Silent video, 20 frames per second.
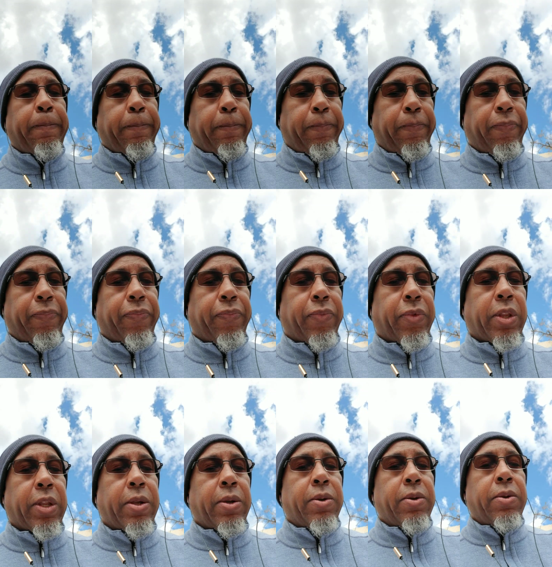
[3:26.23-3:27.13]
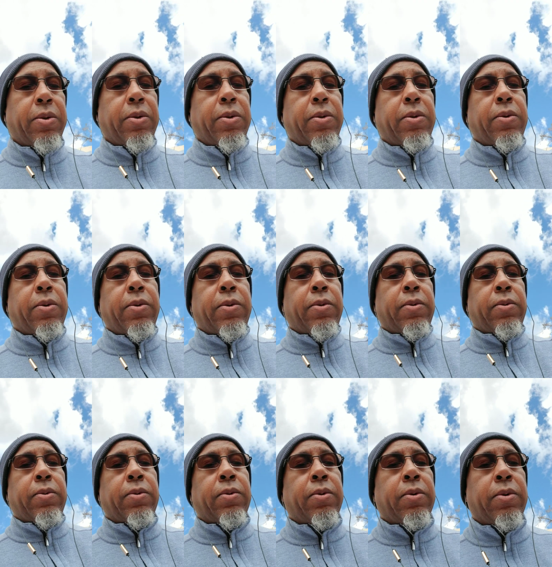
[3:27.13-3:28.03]

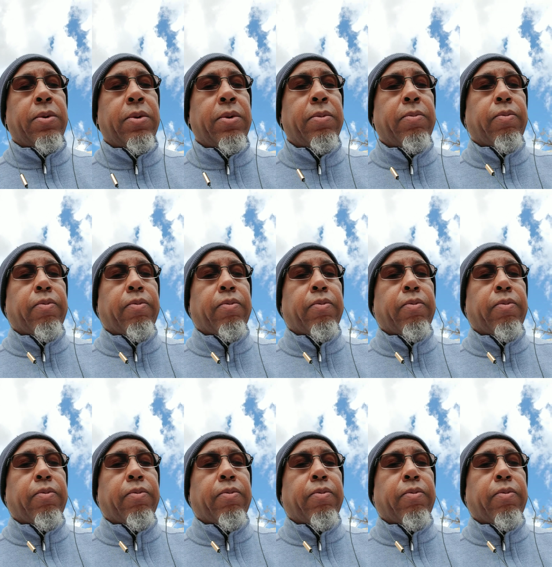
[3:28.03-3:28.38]
Nothing is said.